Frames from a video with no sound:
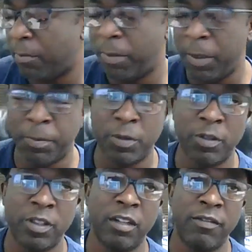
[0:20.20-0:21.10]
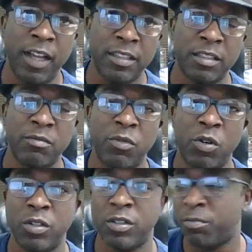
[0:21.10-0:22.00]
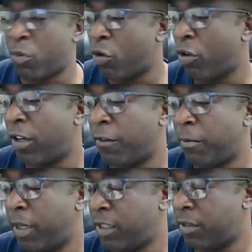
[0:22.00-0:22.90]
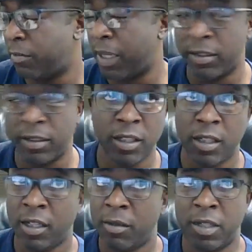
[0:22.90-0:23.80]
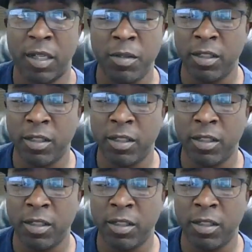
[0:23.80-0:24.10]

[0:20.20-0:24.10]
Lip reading: of people that have asking more information about becoming an